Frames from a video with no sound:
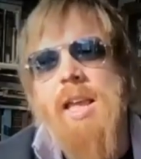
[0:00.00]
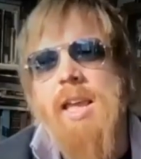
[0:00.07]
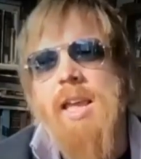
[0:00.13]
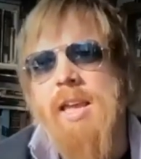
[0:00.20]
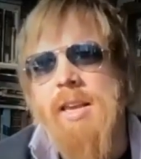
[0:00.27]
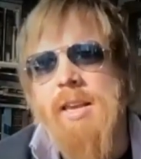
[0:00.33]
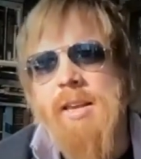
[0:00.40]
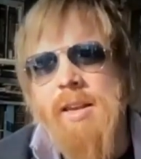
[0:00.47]

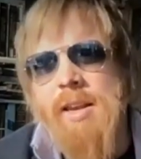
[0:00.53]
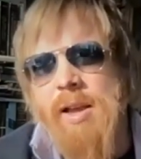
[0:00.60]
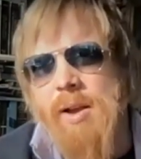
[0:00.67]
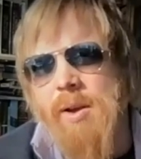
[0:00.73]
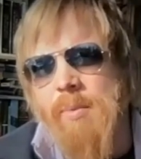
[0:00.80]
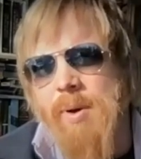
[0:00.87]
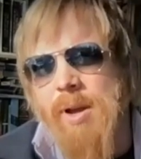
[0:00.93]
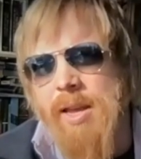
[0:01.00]
in
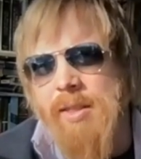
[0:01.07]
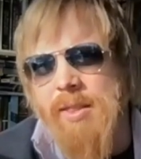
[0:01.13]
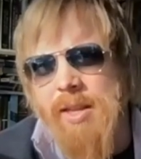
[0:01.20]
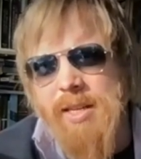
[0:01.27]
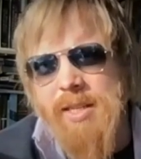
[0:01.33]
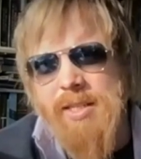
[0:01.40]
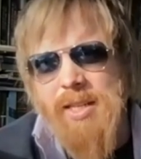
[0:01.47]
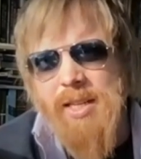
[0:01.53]
a way
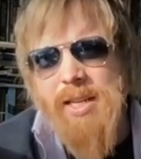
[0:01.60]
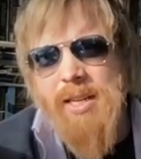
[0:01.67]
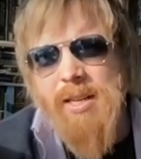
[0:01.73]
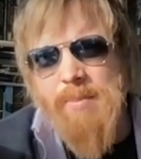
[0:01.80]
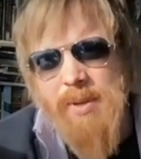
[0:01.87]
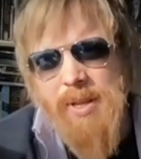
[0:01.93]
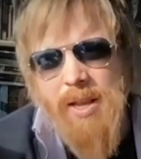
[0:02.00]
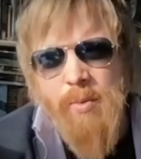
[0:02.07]
that is a
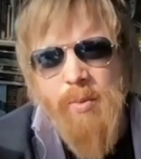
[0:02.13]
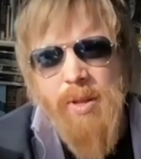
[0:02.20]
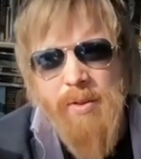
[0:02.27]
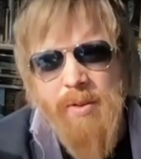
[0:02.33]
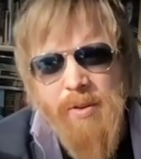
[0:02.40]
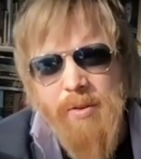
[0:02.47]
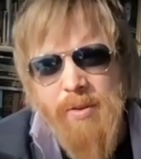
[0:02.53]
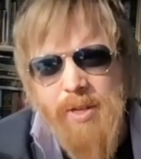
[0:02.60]
little bit, although
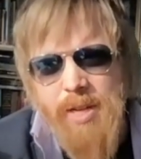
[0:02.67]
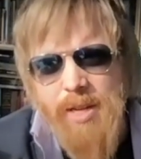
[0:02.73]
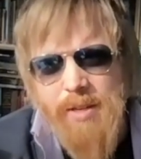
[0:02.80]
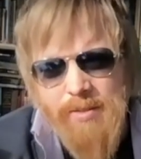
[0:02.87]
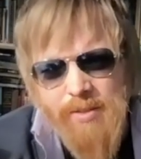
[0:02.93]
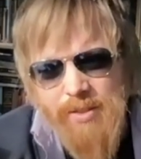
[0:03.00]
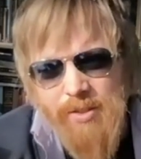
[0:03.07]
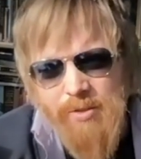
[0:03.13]
very
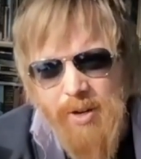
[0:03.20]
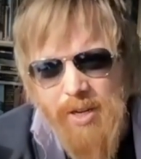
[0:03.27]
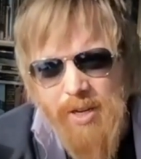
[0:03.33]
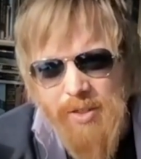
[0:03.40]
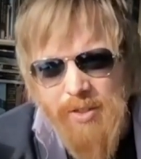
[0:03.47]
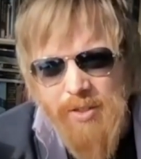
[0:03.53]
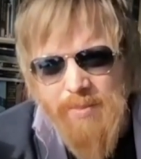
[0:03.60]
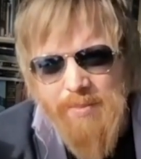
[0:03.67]

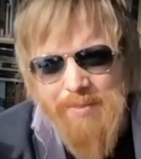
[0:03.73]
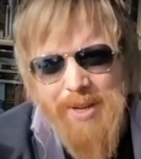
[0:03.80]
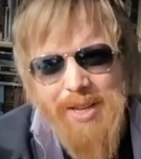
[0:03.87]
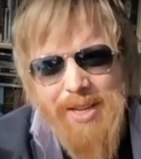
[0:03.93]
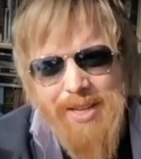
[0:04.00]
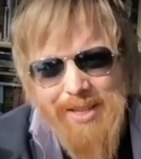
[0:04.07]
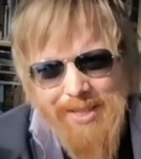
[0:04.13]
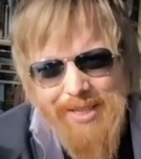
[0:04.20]
strange,
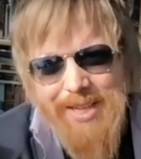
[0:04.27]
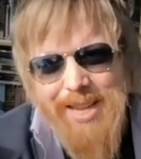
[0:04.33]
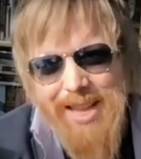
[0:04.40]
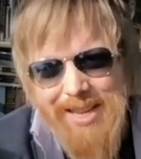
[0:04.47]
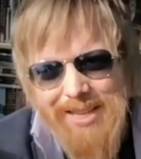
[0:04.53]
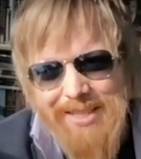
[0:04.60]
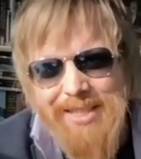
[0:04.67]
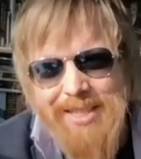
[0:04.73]
but
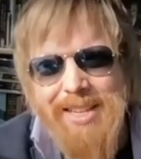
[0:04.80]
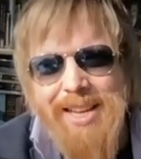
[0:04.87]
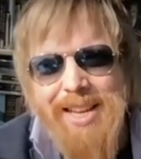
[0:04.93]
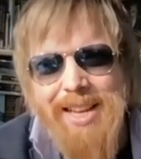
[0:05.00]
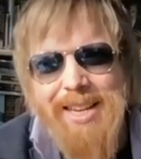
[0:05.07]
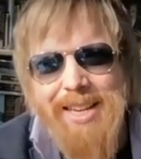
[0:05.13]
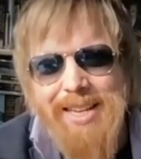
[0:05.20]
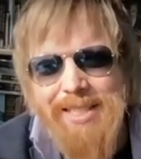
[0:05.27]
yet
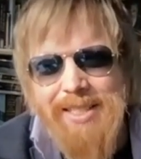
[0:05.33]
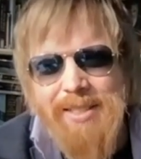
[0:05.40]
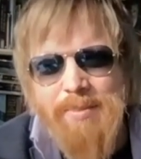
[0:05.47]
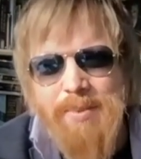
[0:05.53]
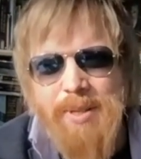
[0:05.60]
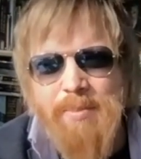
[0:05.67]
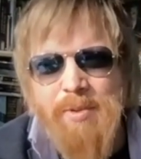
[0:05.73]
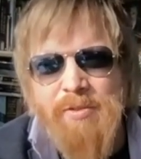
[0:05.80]
a little
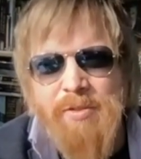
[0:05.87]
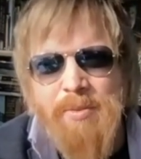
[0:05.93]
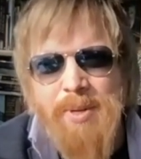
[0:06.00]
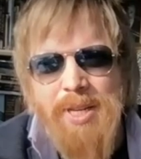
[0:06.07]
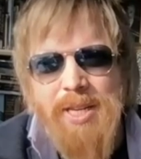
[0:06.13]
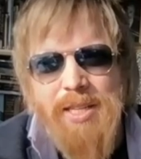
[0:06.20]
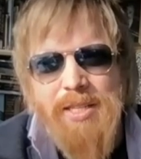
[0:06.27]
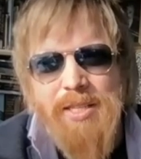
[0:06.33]
bit more
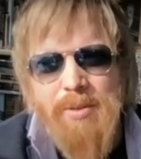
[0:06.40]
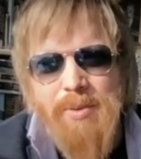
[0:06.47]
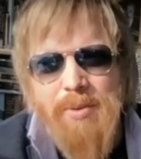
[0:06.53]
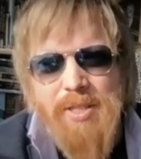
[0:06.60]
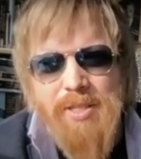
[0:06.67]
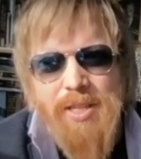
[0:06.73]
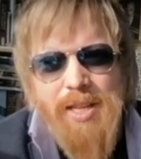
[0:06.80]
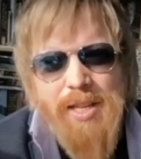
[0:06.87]
familiar to
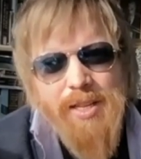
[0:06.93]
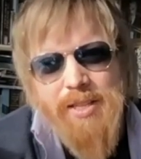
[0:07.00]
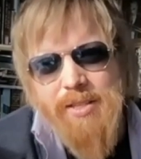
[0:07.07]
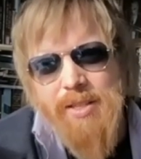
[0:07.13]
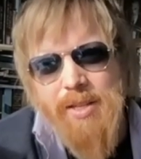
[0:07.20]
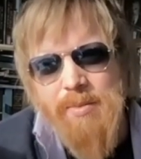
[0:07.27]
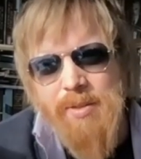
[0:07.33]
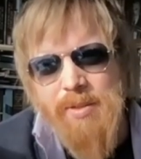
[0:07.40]
us, like in
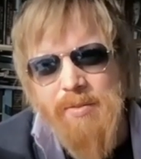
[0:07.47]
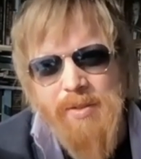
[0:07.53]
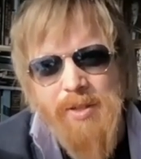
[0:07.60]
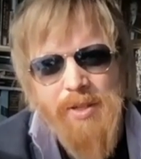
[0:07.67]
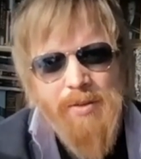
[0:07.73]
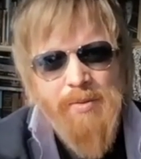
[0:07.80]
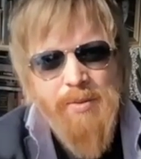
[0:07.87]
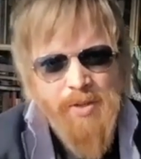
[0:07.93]
terms of,
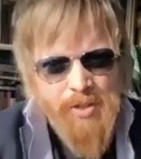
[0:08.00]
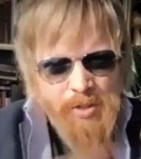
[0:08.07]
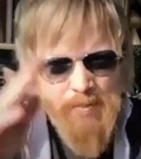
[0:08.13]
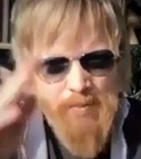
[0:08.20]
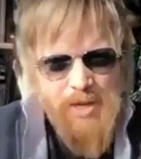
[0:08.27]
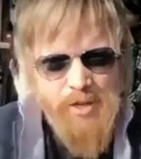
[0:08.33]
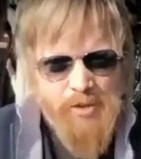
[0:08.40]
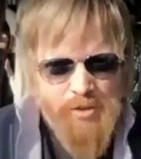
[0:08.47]

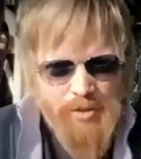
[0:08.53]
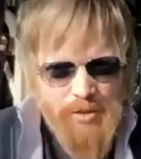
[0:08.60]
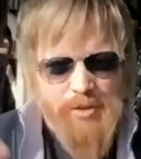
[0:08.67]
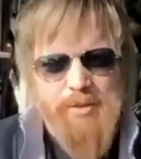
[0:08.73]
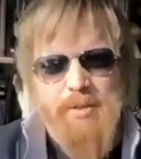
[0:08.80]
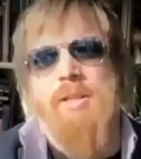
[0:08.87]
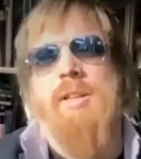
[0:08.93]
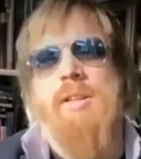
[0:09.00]
spatial,